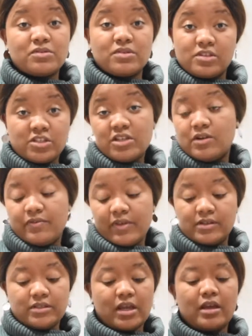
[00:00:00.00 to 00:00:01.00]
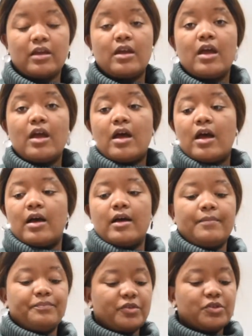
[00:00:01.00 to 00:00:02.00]
was on the shelf that day.
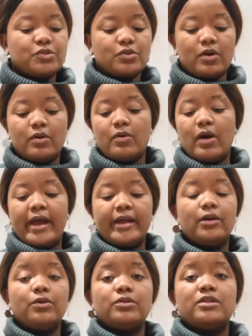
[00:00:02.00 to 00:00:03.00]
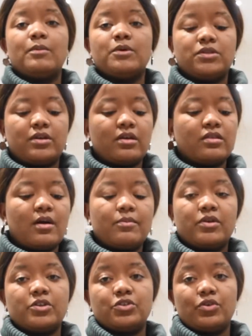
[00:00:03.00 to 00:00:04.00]
So I glued them all together. I'm
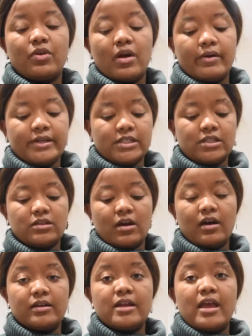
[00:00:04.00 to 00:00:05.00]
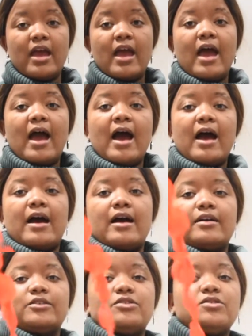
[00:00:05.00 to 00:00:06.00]
going to show you how I did
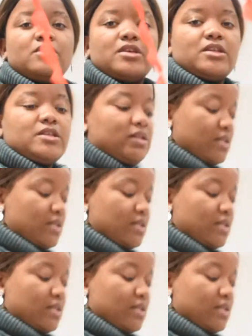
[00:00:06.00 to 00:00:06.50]
that. To the